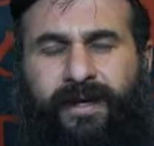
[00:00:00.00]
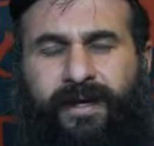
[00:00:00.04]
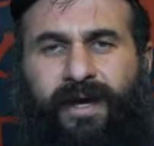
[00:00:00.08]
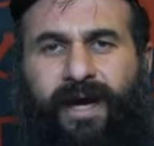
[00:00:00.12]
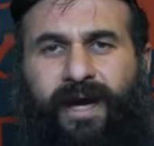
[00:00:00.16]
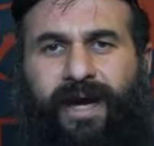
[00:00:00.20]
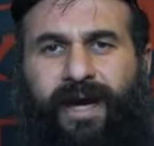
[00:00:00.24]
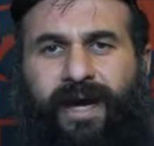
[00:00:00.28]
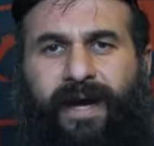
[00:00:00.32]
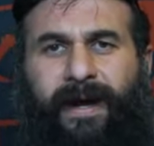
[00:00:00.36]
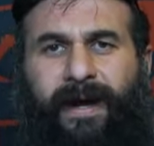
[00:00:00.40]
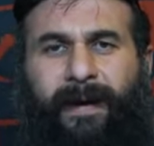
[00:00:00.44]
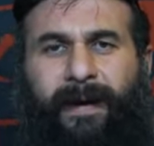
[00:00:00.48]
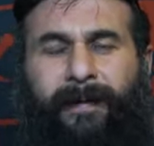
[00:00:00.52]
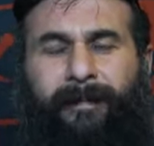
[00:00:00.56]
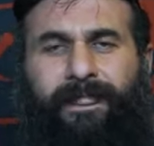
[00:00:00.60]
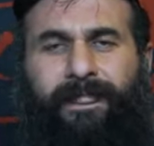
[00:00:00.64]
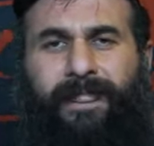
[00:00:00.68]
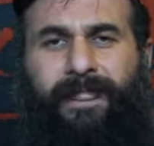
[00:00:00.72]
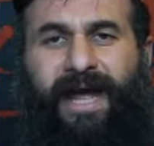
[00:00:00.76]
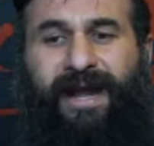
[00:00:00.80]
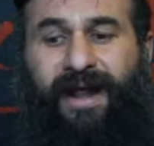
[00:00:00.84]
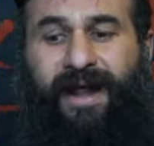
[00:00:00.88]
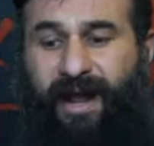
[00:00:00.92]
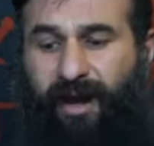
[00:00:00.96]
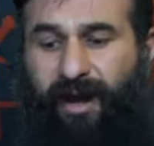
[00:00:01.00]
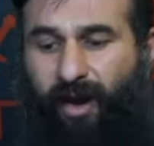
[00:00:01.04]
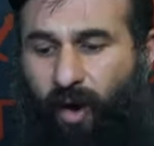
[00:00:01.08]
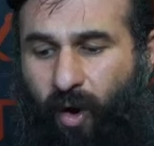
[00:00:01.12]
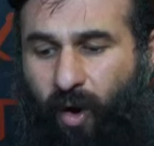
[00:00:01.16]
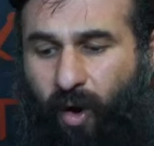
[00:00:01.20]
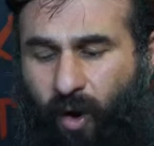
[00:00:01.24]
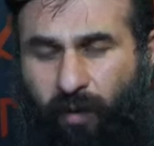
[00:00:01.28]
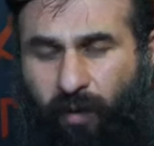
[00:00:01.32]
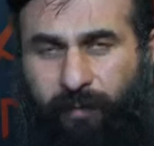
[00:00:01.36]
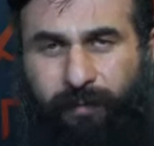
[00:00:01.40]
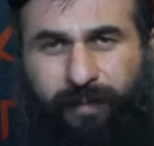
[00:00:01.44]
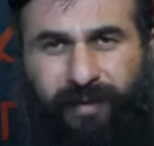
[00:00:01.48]
Uh, and I
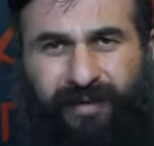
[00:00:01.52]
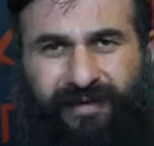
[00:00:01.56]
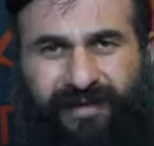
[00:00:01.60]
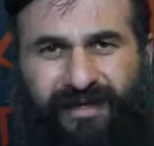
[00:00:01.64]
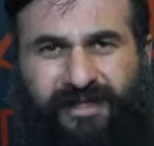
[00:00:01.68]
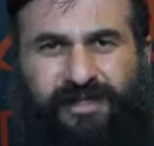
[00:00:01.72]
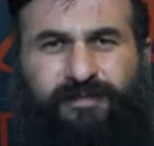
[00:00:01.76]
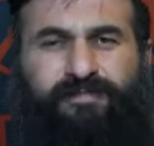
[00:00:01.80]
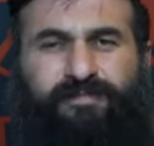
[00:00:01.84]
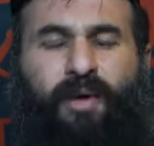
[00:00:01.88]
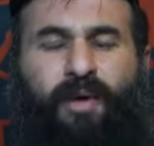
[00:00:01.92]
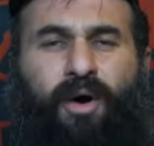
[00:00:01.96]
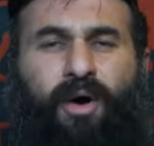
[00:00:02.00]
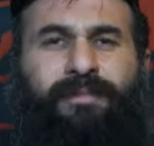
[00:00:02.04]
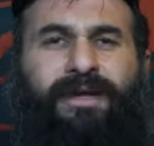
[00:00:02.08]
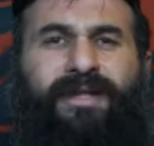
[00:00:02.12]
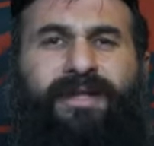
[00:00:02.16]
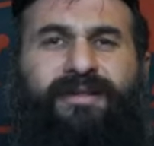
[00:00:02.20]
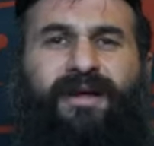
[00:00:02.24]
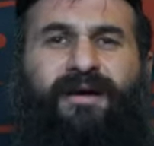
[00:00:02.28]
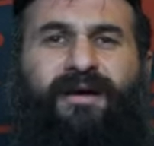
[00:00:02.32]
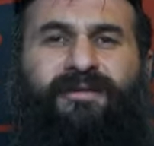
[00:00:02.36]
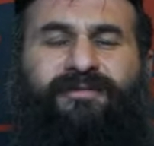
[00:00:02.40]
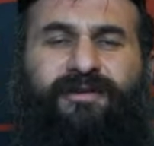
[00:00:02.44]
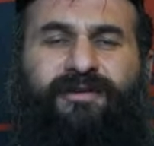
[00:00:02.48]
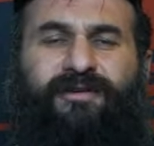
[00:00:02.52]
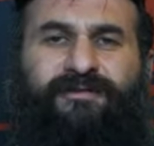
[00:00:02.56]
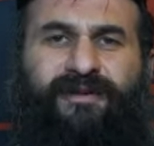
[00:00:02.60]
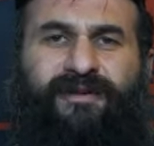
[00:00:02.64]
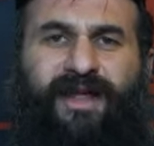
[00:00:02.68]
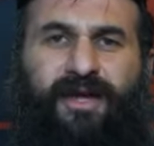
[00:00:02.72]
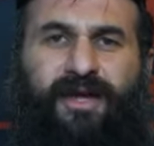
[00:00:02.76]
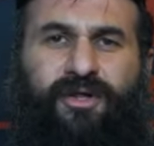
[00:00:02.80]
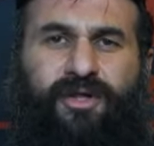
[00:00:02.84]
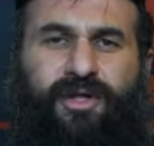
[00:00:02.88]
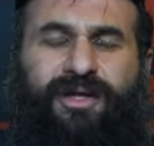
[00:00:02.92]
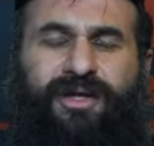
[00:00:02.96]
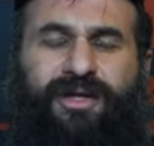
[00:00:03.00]
hope this moment of
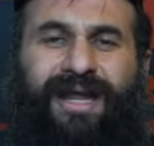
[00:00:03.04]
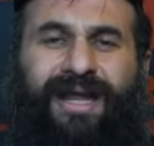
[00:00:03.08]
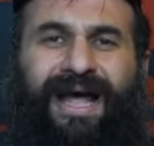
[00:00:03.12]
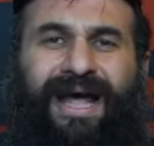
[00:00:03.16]
reflection